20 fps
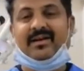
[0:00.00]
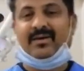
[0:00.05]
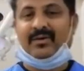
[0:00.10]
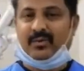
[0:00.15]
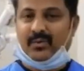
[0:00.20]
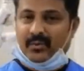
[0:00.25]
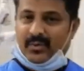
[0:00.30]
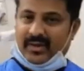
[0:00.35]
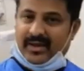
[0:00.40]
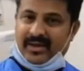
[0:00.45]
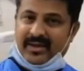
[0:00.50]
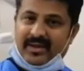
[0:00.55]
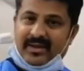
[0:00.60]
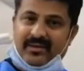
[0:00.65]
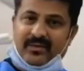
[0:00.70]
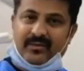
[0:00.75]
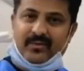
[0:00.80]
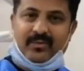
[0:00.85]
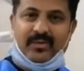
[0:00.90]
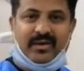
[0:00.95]
Today
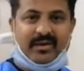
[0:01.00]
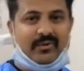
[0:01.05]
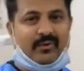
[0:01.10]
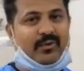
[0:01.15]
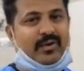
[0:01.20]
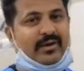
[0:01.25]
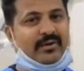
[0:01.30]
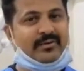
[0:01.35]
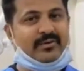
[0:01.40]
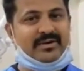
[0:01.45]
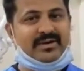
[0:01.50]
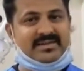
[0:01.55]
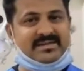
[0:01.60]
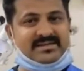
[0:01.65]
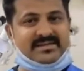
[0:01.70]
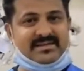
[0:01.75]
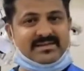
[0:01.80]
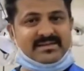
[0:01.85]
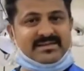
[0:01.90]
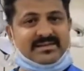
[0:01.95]
we are going to
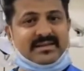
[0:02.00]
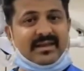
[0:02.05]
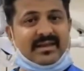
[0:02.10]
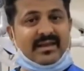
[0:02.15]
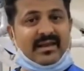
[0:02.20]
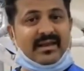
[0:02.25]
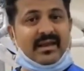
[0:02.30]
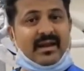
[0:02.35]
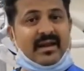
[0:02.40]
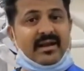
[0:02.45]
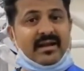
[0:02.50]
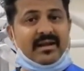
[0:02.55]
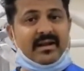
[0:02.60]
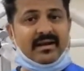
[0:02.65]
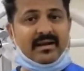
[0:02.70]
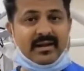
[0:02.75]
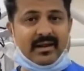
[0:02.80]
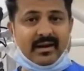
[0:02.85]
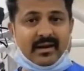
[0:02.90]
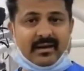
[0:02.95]
discuss in
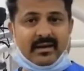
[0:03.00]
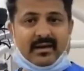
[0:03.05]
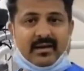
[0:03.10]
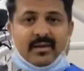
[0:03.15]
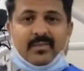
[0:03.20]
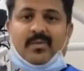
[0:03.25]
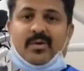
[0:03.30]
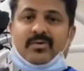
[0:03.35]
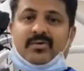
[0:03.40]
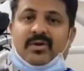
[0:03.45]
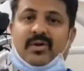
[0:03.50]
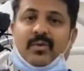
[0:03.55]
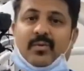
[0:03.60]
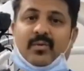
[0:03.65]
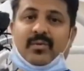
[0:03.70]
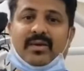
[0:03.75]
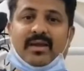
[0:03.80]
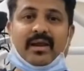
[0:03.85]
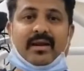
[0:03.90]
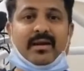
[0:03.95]
detail about the
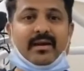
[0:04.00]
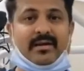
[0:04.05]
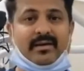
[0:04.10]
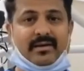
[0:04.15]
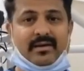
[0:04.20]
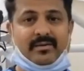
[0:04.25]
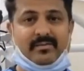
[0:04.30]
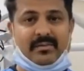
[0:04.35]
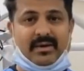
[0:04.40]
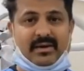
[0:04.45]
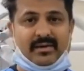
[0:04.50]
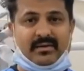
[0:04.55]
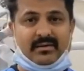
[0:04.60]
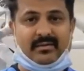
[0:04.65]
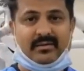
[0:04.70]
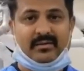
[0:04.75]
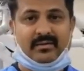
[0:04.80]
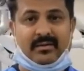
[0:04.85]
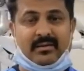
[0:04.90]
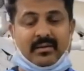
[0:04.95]
root canal treatment.
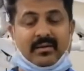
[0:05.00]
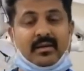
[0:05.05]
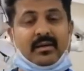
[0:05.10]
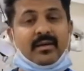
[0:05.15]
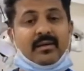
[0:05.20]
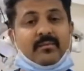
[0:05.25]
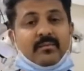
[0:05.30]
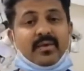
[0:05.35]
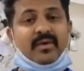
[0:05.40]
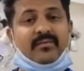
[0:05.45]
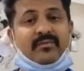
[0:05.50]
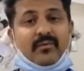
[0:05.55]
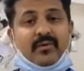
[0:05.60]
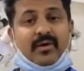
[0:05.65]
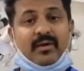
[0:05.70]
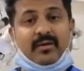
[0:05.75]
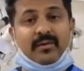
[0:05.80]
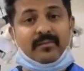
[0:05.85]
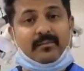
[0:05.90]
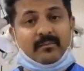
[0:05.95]

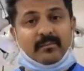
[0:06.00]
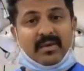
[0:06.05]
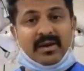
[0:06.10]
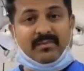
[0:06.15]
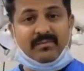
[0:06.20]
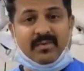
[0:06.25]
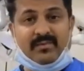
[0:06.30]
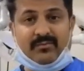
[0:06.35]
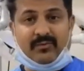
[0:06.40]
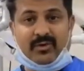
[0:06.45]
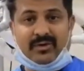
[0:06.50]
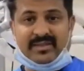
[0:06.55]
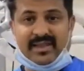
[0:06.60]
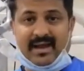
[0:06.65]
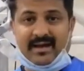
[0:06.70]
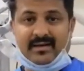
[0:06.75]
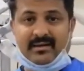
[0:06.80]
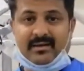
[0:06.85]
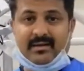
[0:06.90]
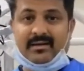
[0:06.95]
But before
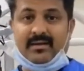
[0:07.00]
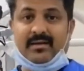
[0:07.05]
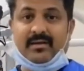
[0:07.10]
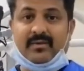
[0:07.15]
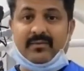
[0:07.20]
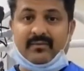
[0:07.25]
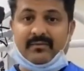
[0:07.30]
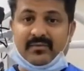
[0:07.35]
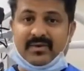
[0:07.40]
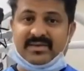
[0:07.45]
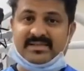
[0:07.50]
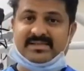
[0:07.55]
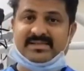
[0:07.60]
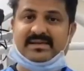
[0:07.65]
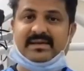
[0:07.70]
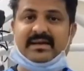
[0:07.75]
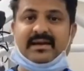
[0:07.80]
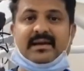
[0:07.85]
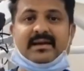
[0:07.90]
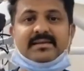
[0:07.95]
that,
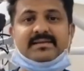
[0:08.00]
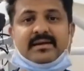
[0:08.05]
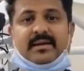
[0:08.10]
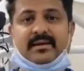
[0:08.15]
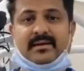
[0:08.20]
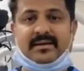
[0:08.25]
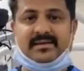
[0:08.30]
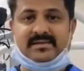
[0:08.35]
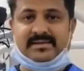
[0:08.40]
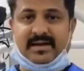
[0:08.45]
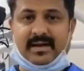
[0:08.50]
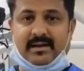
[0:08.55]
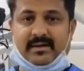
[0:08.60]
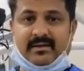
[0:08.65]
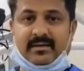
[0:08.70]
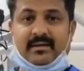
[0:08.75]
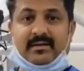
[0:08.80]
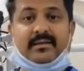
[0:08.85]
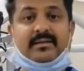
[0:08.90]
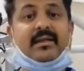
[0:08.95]
first let us understand
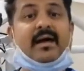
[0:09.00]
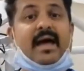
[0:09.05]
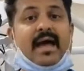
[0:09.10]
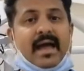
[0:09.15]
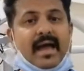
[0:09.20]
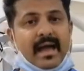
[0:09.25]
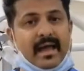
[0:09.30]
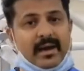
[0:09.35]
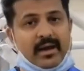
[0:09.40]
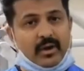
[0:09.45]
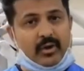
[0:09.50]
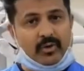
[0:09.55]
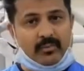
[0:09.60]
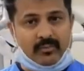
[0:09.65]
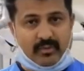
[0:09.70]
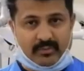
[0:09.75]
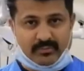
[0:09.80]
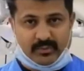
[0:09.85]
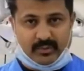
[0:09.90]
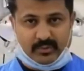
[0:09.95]
the
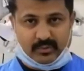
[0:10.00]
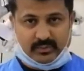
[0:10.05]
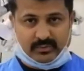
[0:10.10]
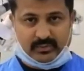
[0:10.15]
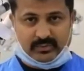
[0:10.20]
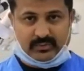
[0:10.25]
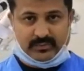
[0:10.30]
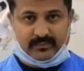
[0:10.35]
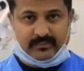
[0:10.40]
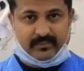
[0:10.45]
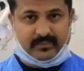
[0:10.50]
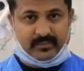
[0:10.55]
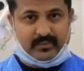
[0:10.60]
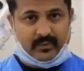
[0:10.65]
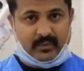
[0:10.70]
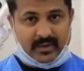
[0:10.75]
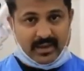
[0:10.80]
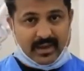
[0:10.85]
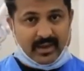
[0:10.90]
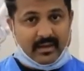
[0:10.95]
anatomy of the tooth.
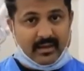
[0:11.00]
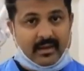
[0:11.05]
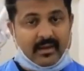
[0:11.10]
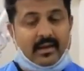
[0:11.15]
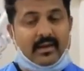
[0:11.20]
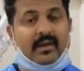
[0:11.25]
Okay?